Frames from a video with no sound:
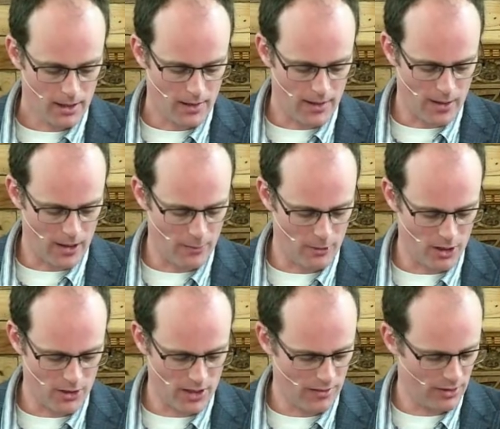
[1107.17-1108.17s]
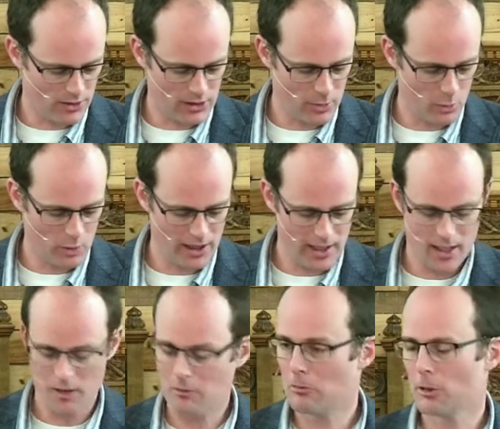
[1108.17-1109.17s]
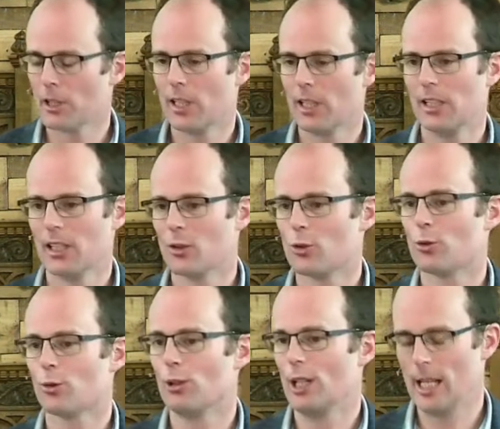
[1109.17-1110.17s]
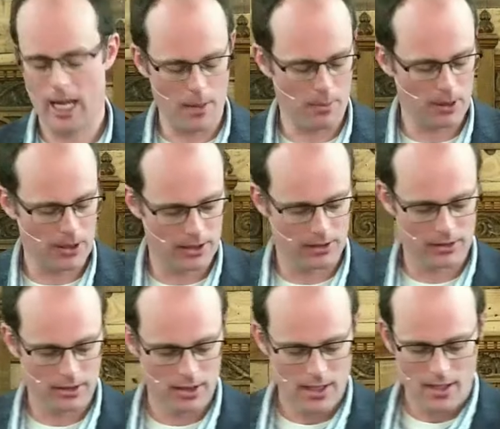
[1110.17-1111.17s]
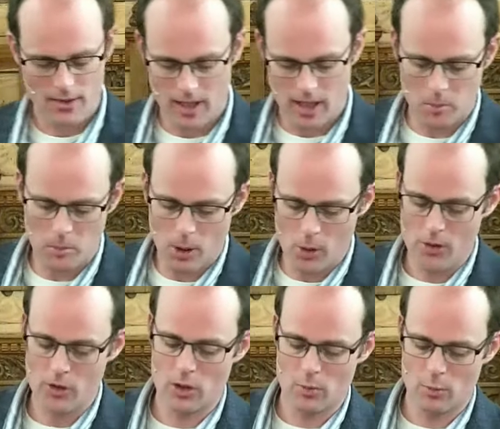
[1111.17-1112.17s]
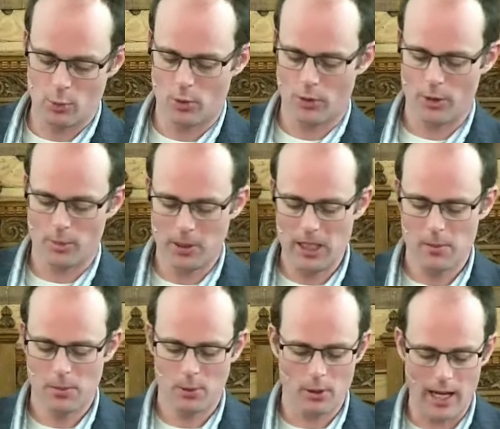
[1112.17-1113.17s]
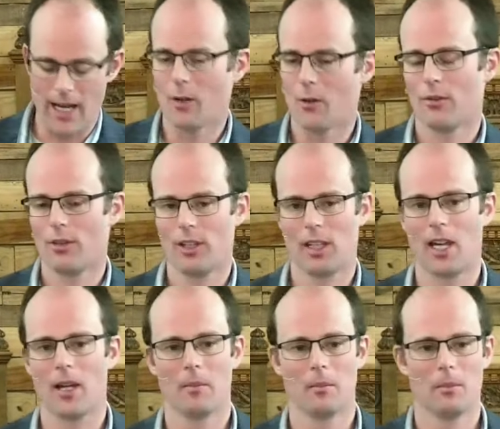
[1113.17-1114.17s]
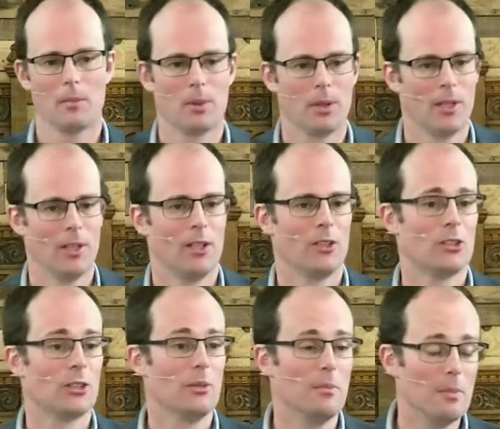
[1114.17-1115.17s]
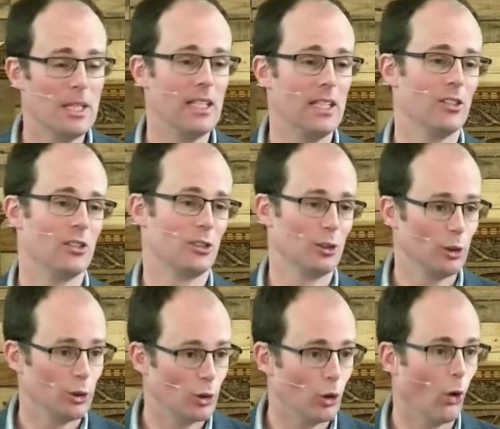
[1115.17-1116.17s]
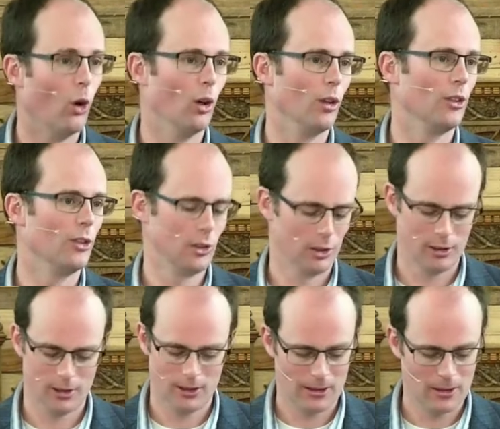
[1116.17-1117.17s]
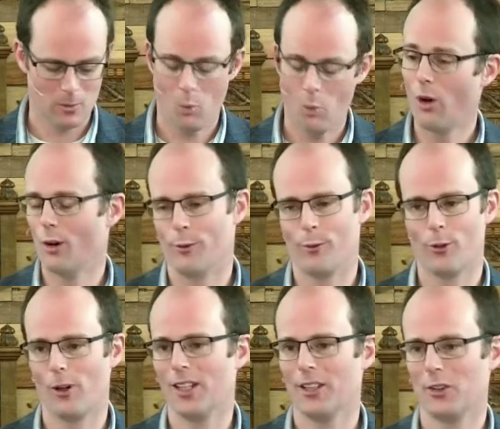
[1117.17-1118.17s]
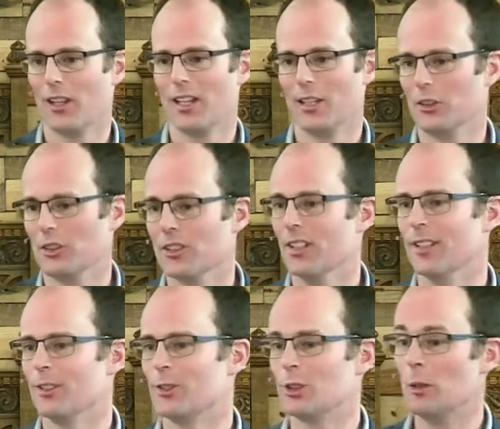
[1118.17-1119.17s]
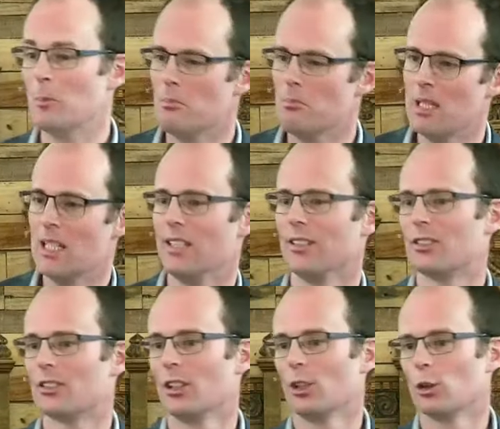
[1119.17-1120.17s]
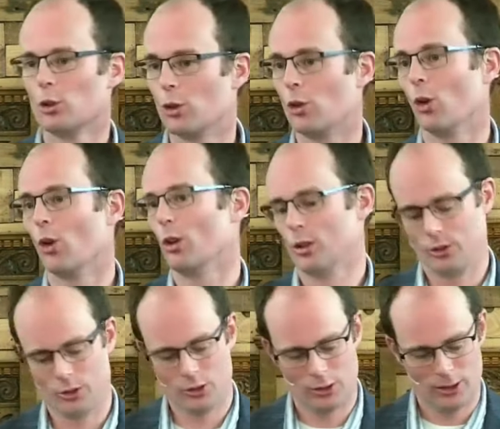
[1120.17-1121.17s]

And then in verse 17, we get it really and truly happening. Then Moses brought the people out of the camp to meet God. What a phrase that is, isn't it? To meet God.